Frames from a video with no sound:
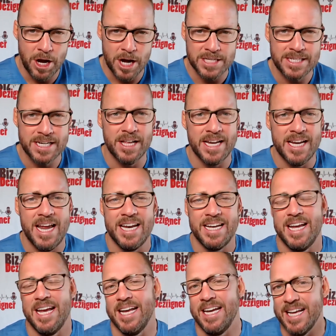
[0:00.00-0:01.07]
not selling
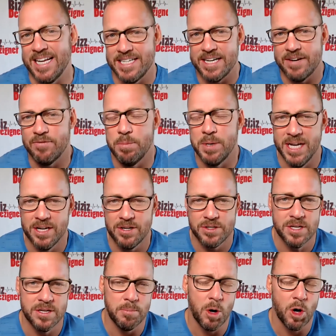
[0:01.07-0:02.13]
head to head against everybody
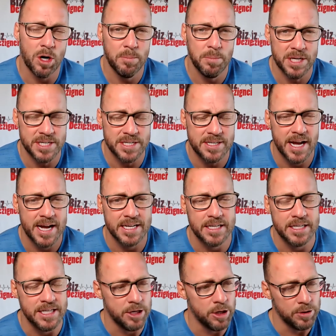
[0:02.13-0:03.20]
else in the marketplace.
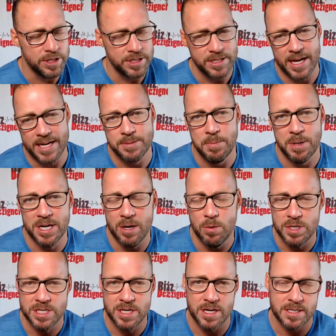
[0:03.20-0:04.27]
This last
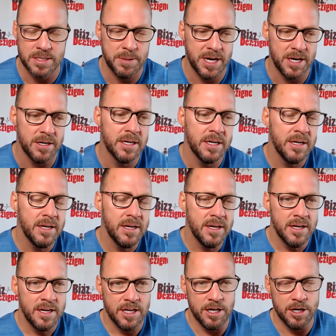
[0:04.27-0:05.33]
Monday, we talked about
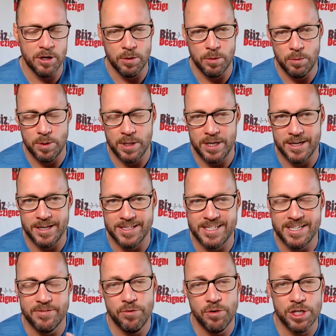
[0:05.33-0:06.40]

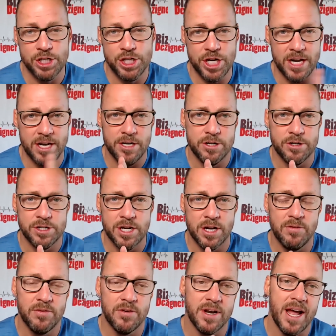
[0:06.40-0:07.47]
differentiating
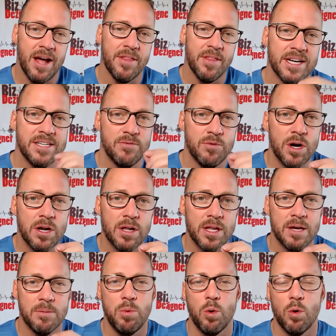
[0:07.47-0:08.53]
yourself and that's
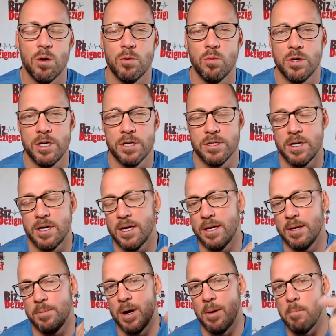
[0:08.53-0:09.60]
really important when you're
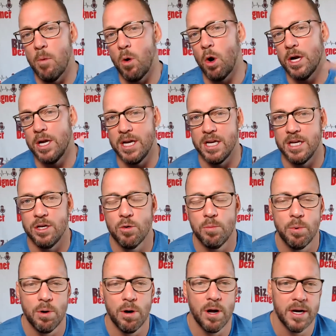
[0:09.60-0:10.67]
talking about marketing
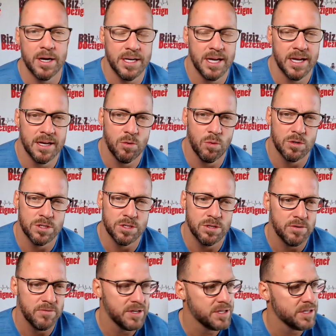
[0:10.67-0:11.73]
your product and or
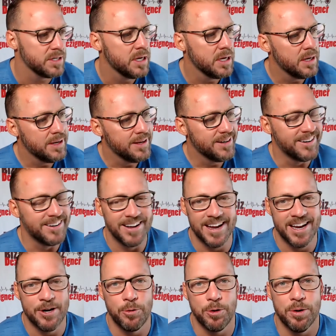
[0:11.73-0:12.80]
service
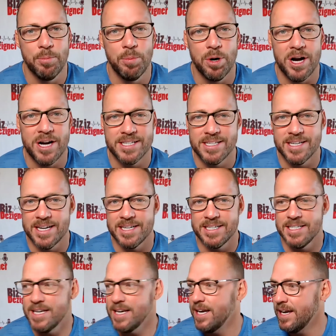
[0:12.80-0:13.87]
and or your
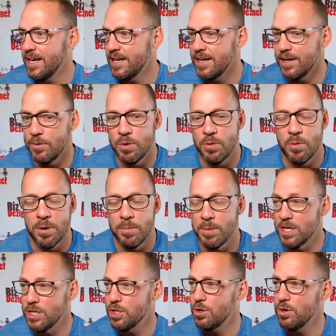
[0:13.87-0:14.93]
process. And we want to
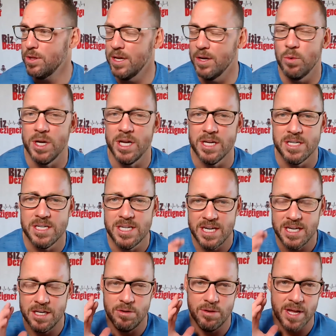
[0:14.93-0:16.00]
make sure that we
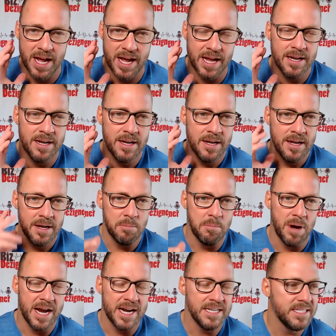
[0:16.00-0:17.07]
continue that
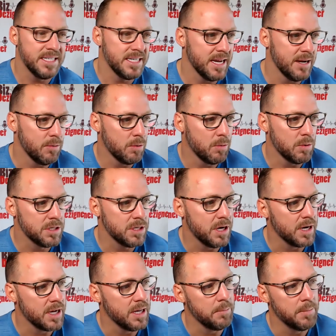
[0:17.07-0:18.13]
mindset when we're
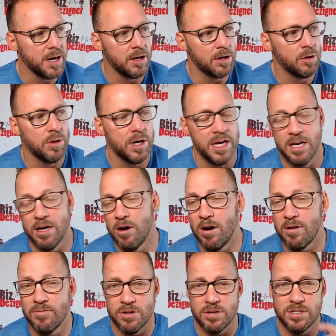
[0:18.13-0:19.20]
talking about creating
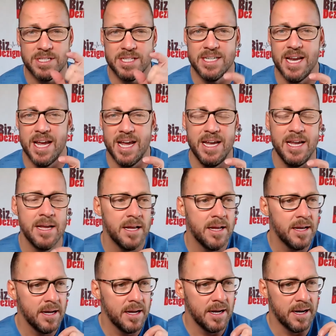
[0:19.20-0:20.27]
offers. Today,
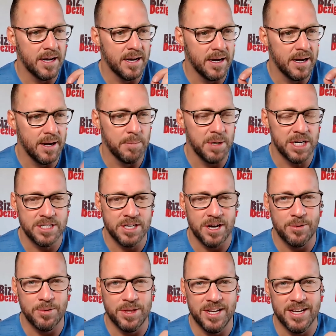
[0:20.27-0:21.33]
I'm going to
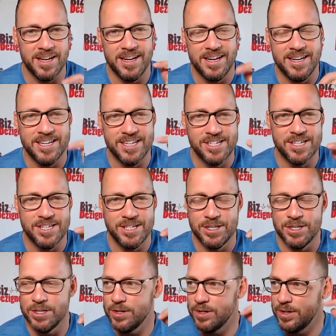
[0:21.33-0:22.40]
talk with you in addition
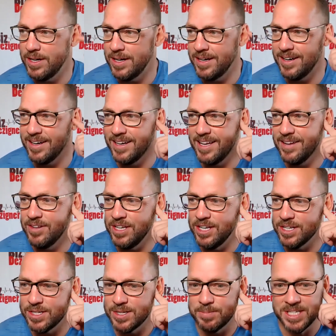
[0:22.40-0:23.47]
to
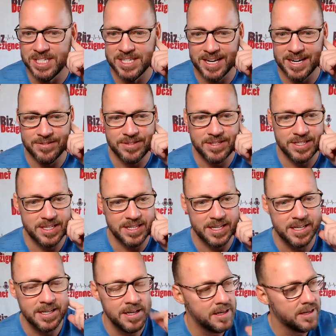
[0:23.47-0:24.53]
giving you some incentives
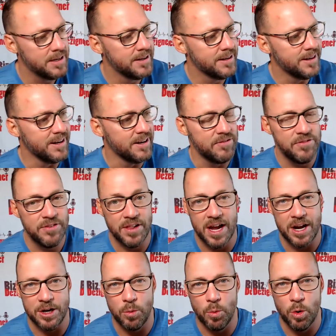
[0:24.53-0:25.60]
to
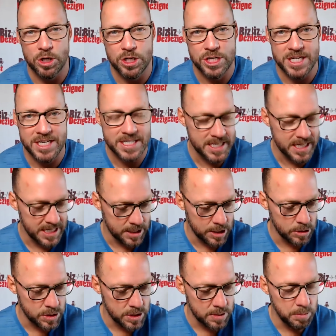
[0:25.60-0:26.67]
fill out your worksheets and get
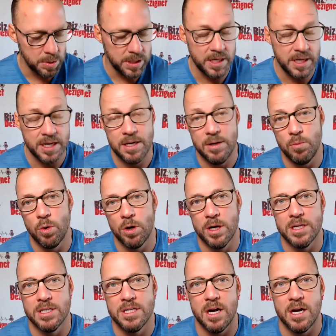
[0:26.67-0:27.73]
those completed. We're
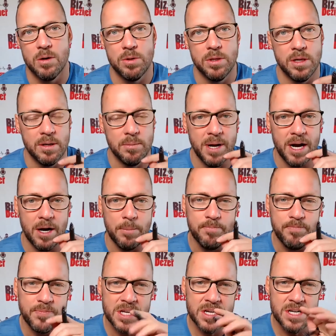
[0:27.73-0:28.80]
going to talk with you about